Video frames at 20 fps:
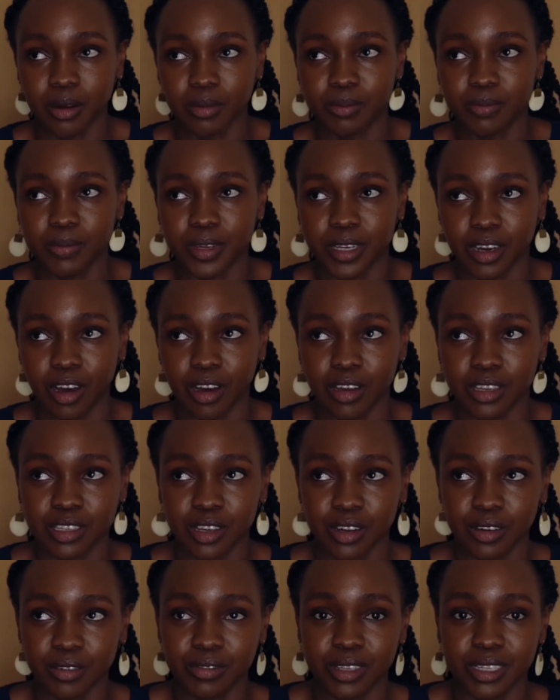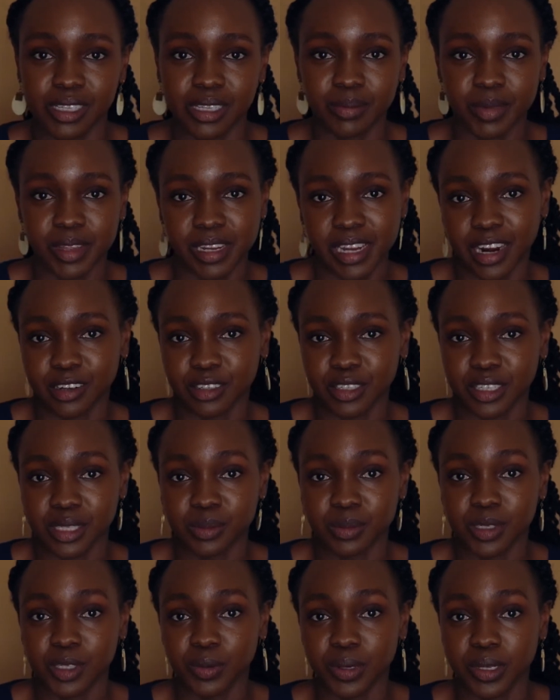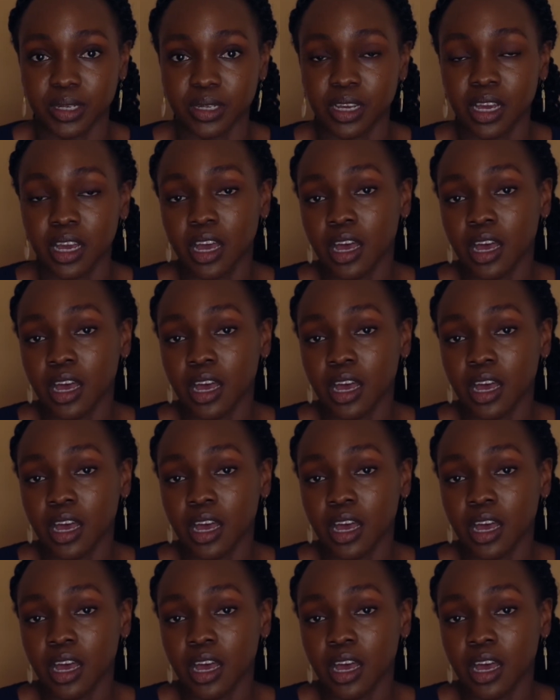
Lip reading: because of the similarities between